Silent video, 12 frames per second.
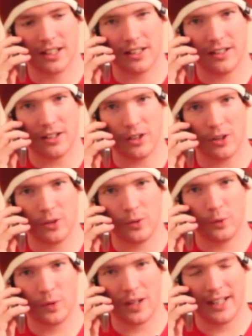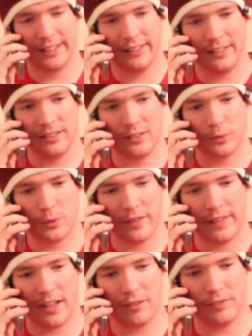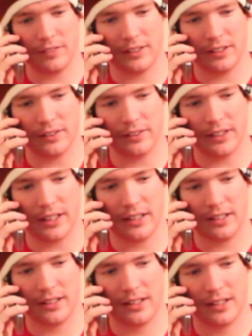No, I didn't run that video yet.